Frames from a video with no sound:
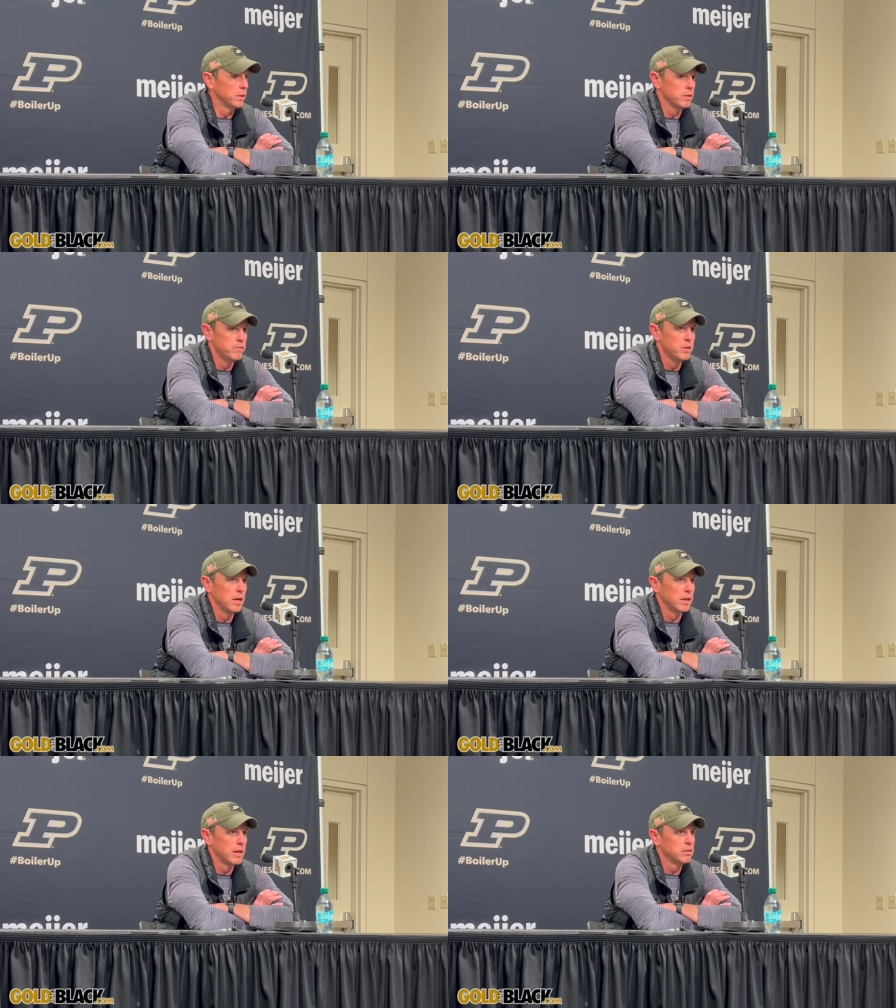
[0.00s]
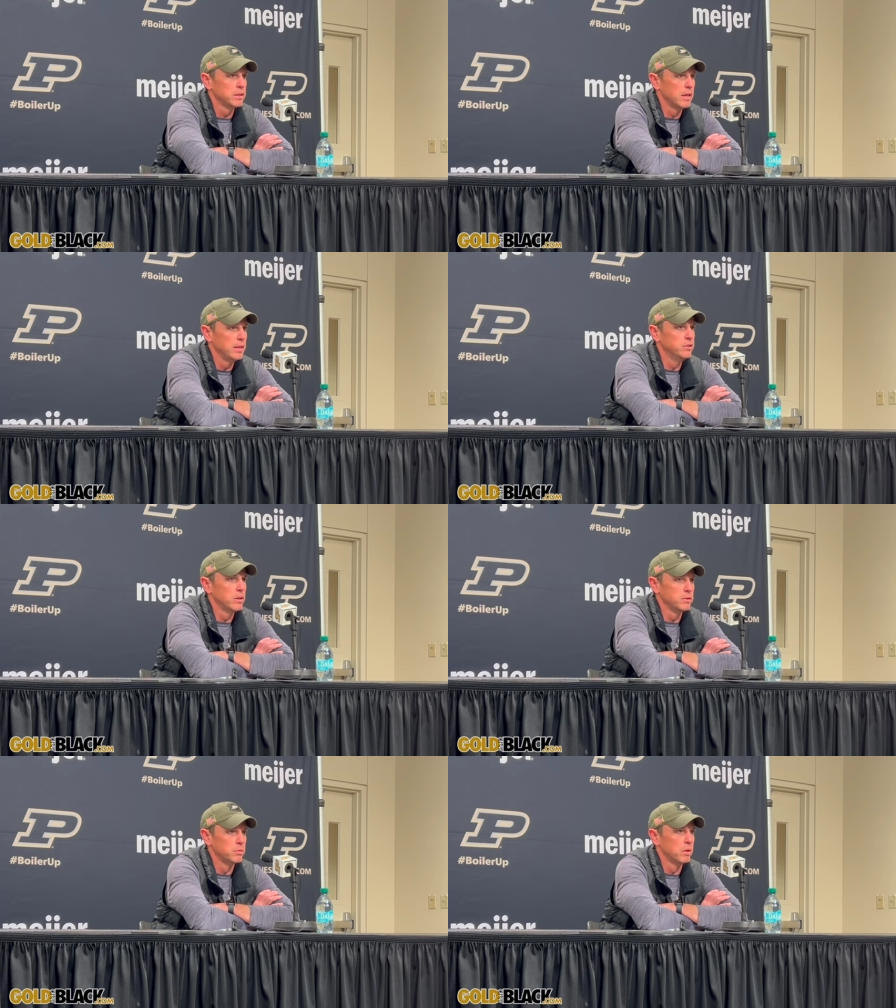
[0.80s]
like, if you got guys like KJ
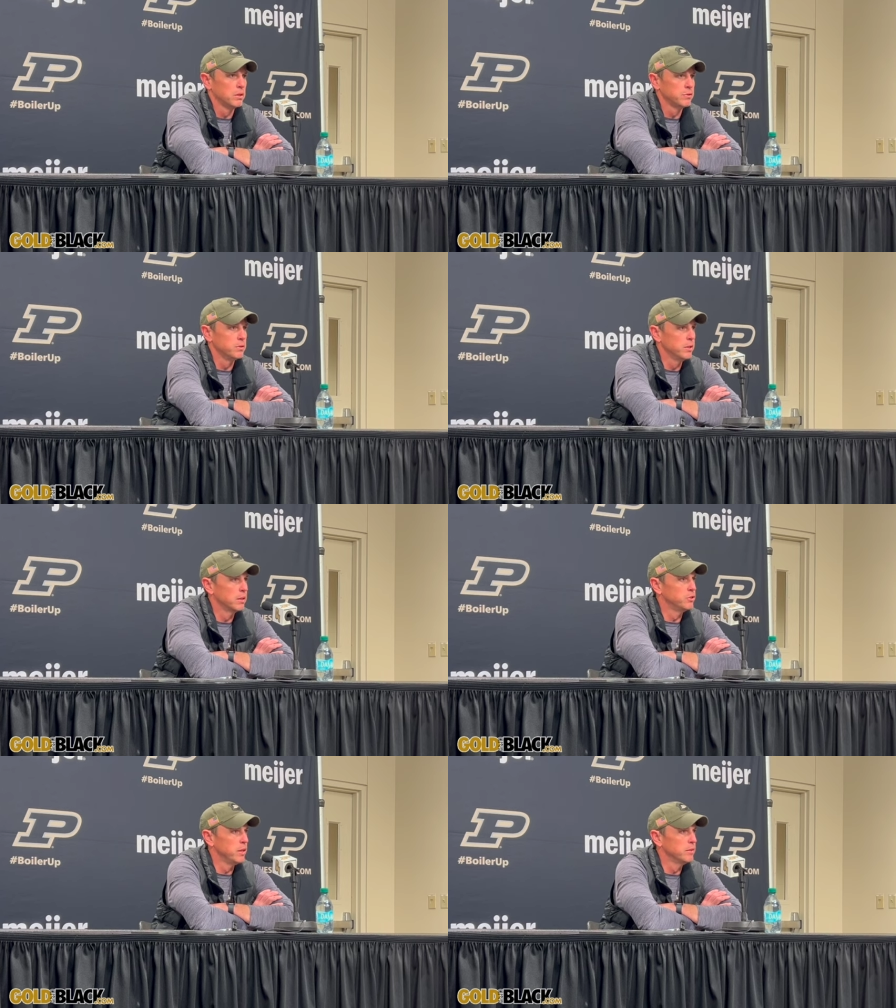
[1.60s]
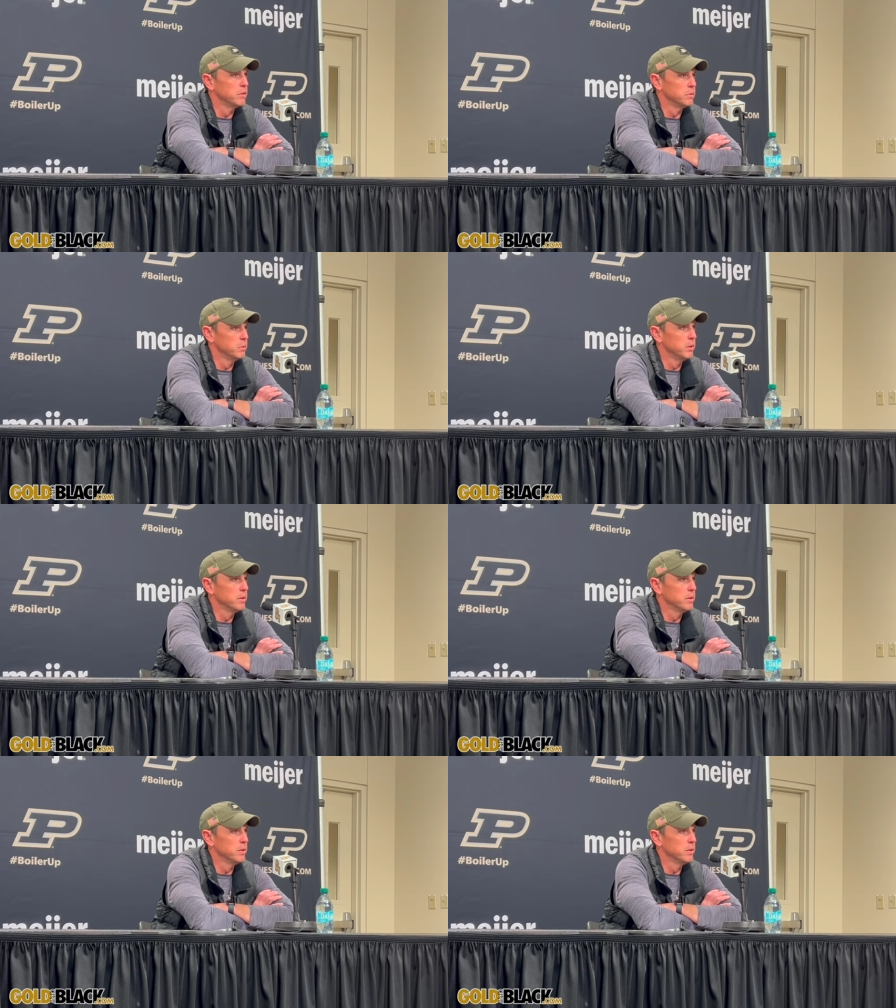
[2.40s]
on your roster, you got a chance every week,